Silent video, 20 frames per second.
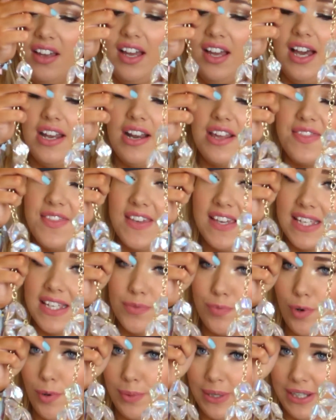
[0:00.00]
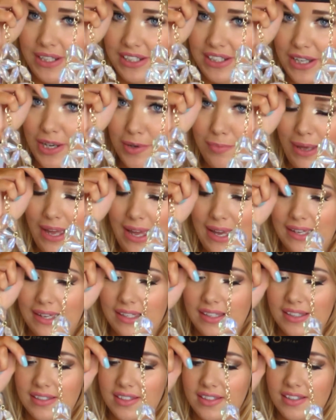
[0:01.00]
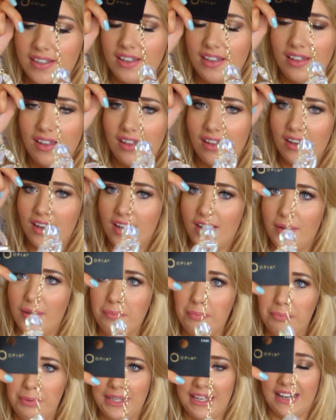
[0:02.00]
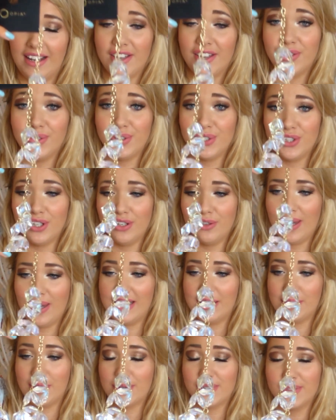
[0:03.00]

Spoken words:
And I think it's probably going to go back. But yeah, I thought I'd show you it anyway.